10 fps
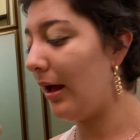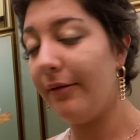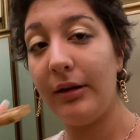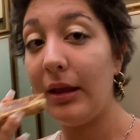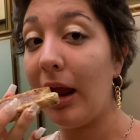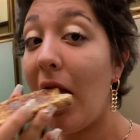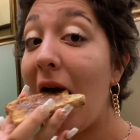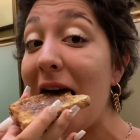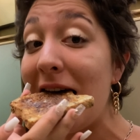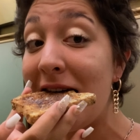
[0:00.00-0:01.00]
heavy thing.
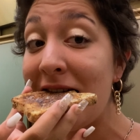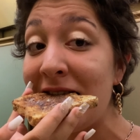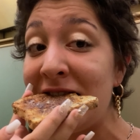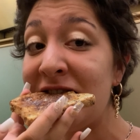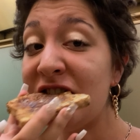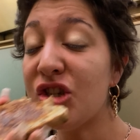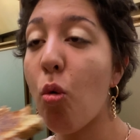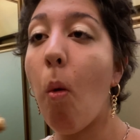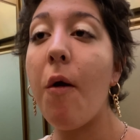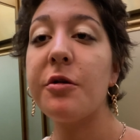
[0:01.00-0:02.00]

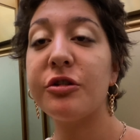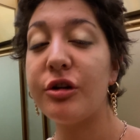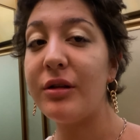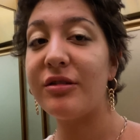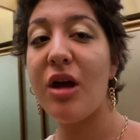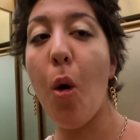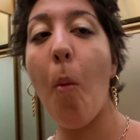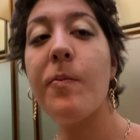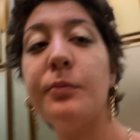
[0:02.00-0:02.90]
So let's go.